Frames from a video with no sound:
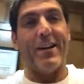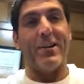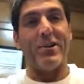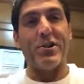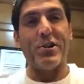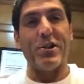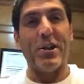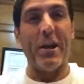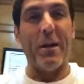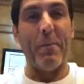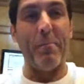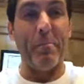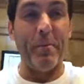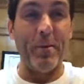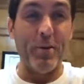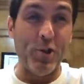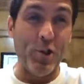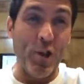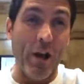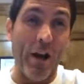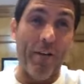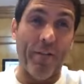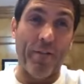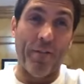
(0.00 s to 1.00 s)
it's Skip
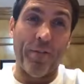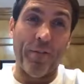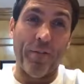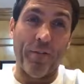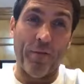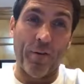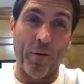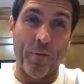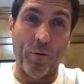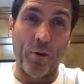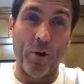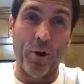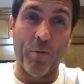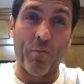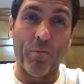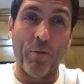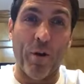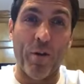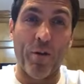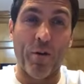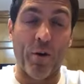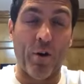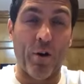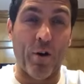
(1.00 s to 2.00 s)
and Jeff from Good
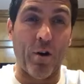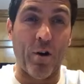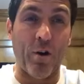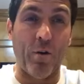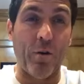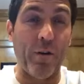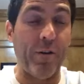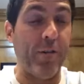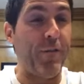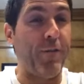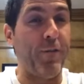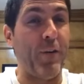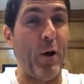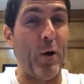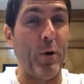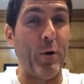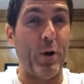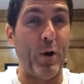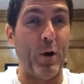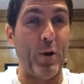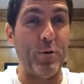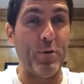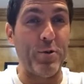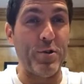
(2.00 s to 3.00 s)
Brother Earl and
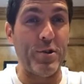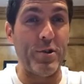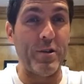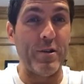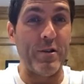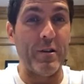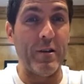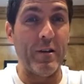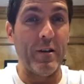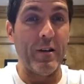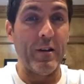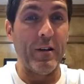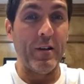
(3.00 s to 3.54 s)
photos